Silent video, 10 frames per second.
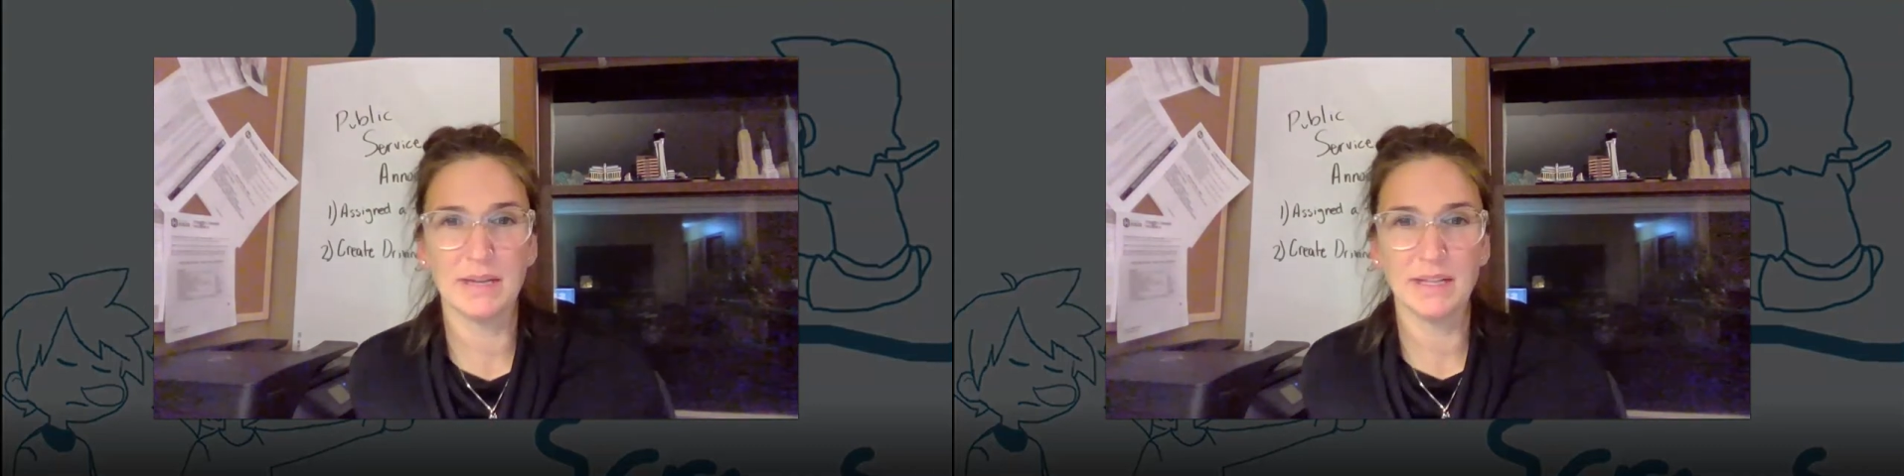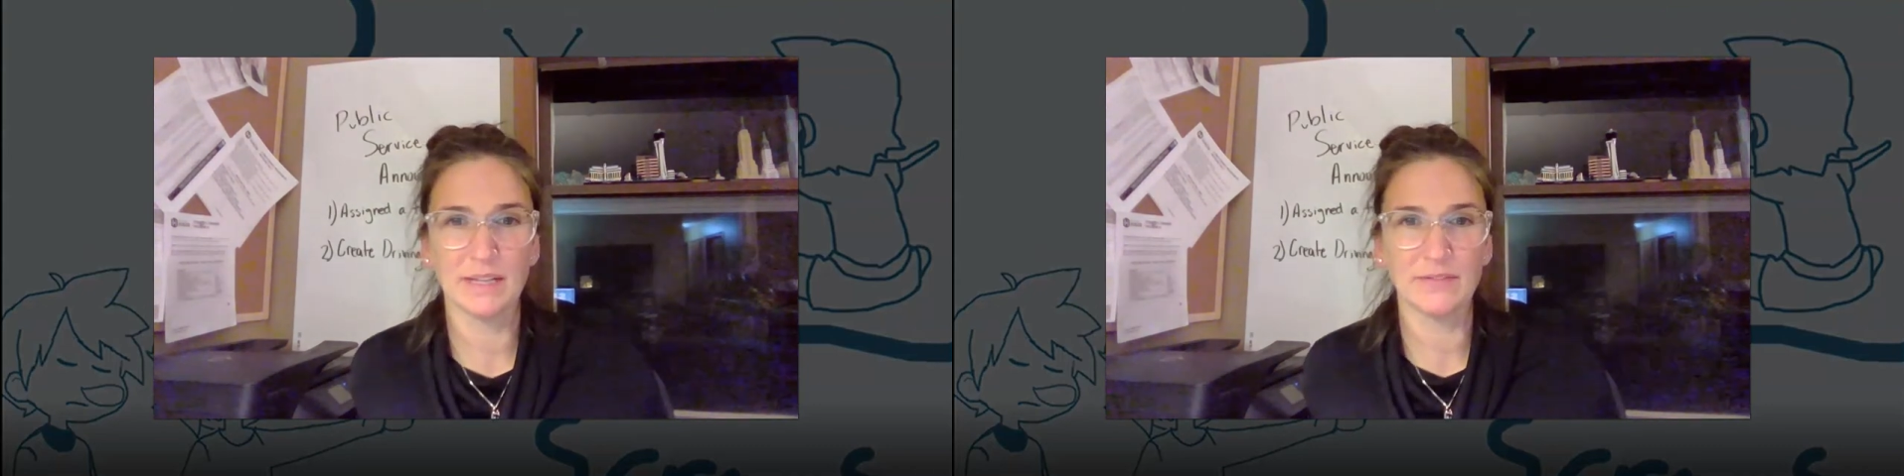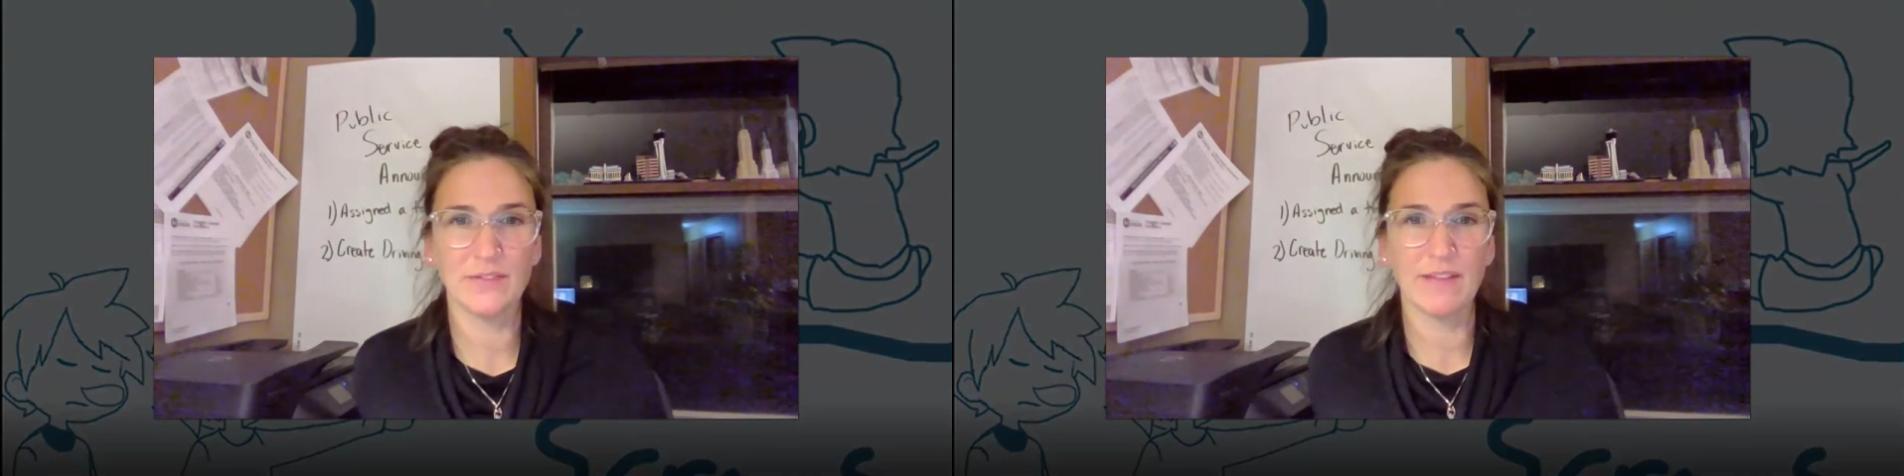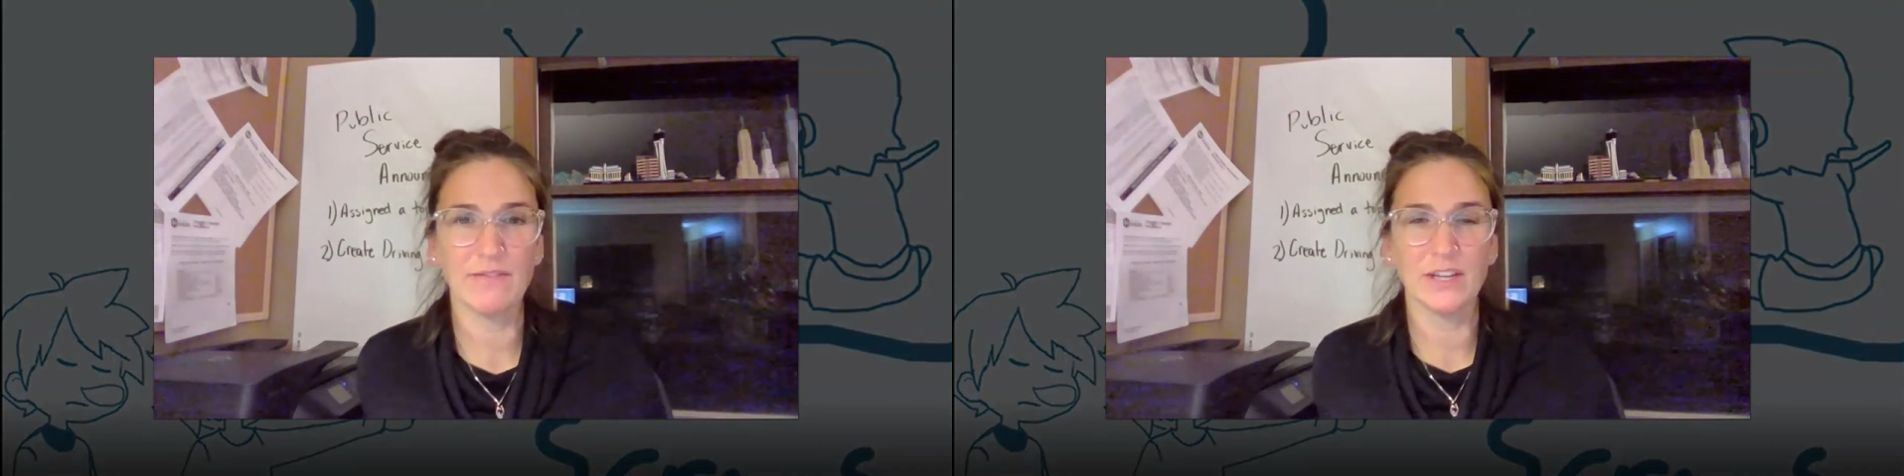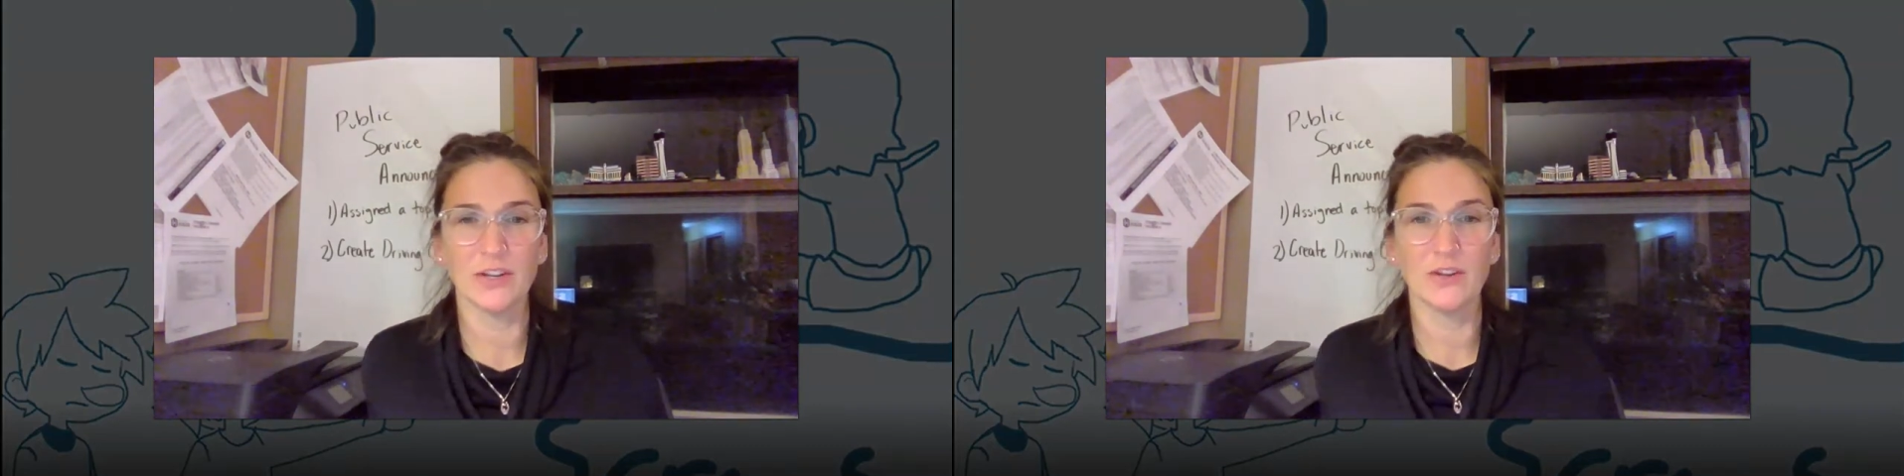minute left of
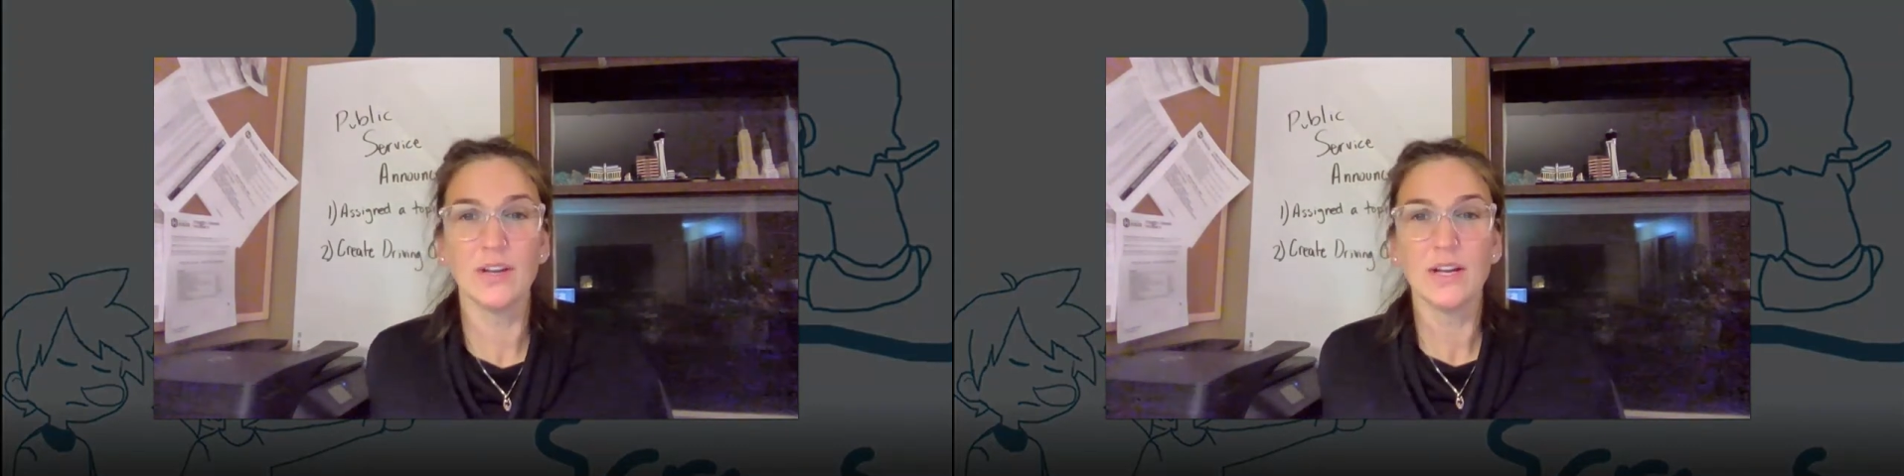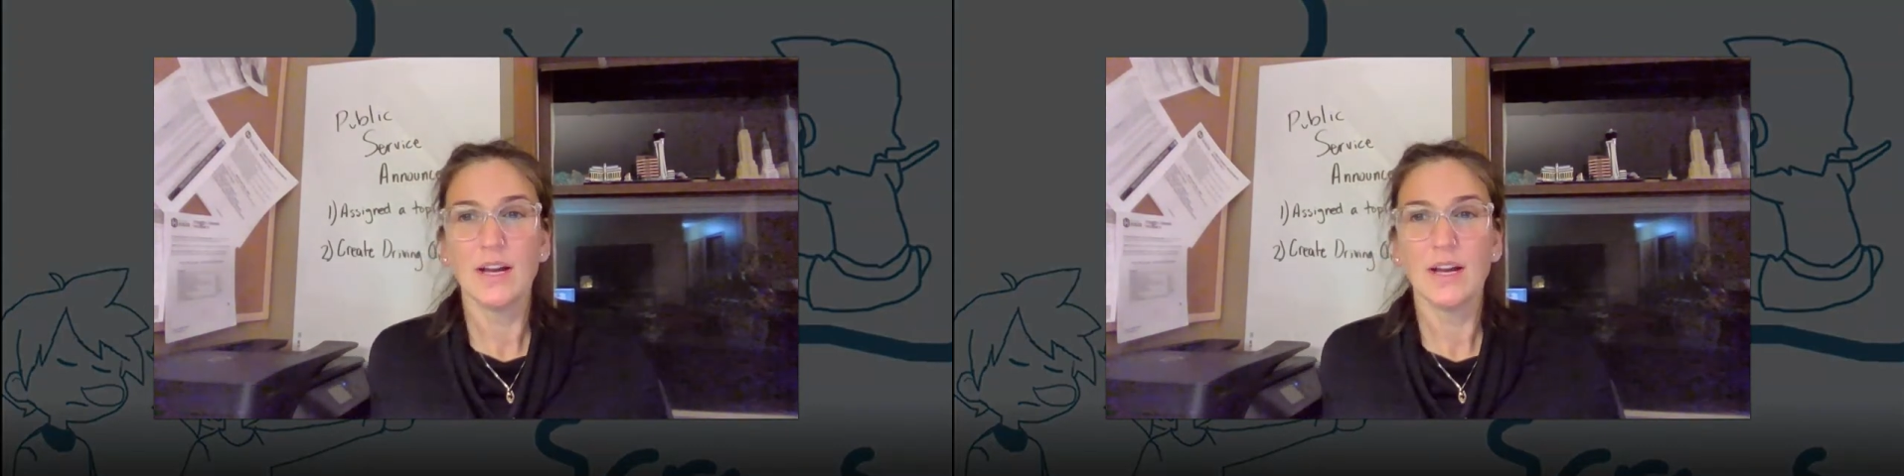that video.